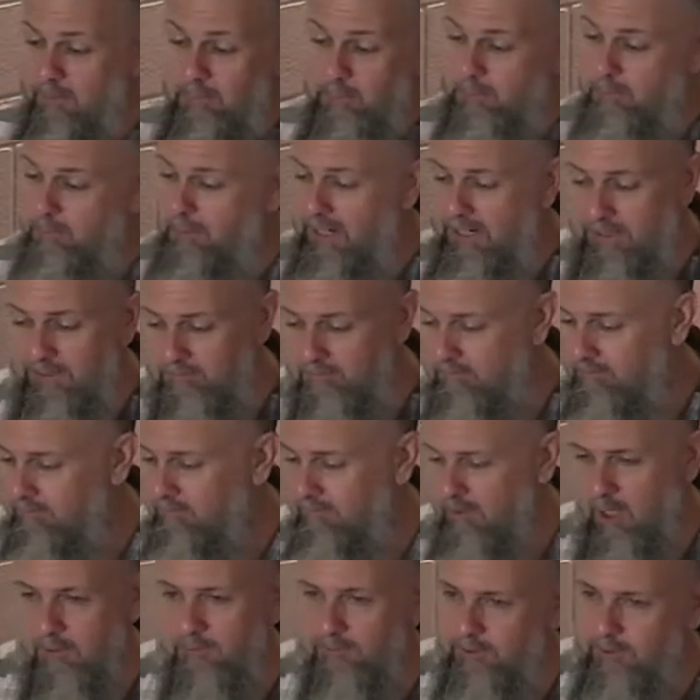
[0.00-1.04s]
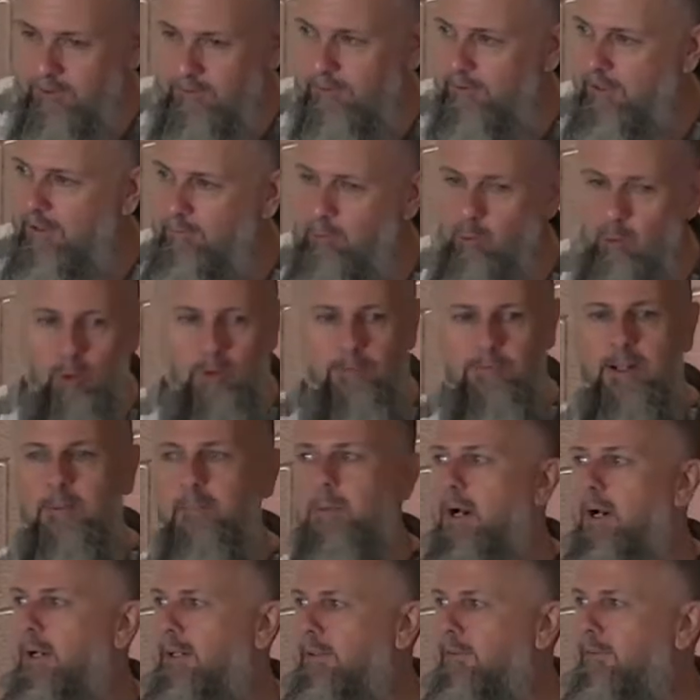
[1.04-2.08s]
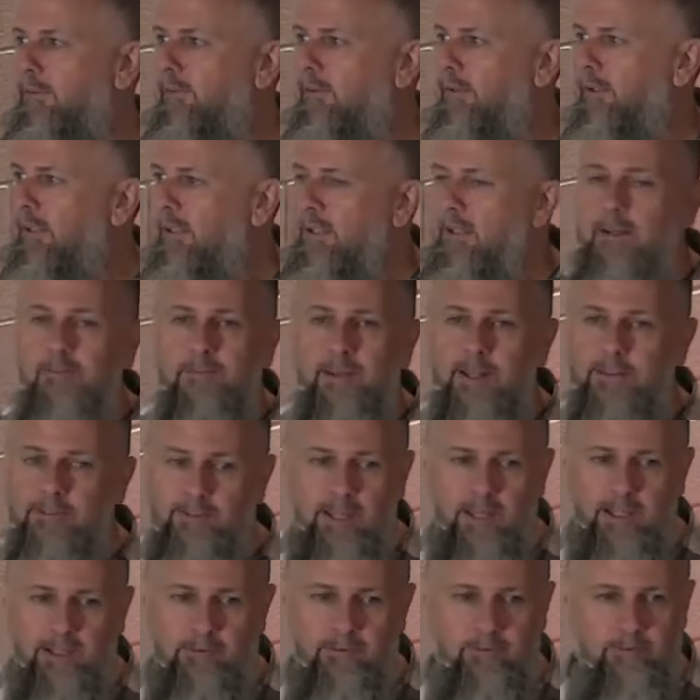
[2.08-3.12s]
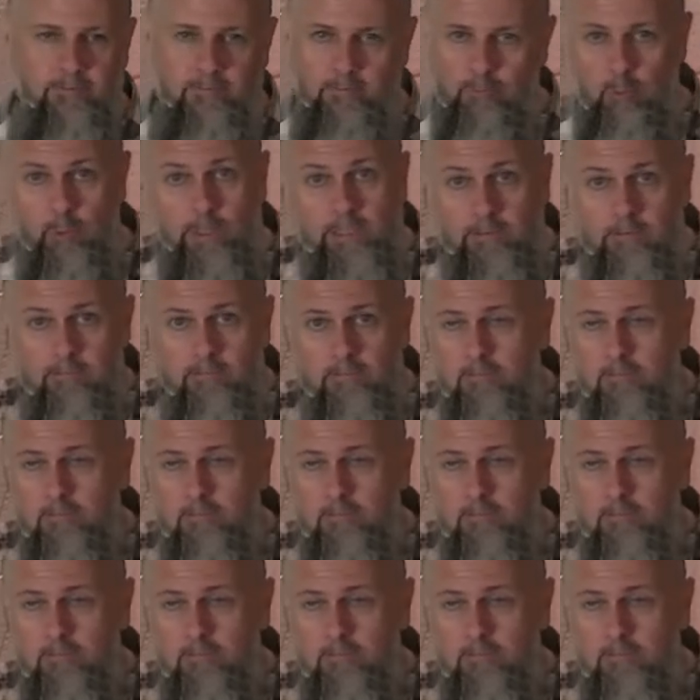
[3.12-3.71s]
we might all of a sudden just have glorified bodies. If that's the case, sweet.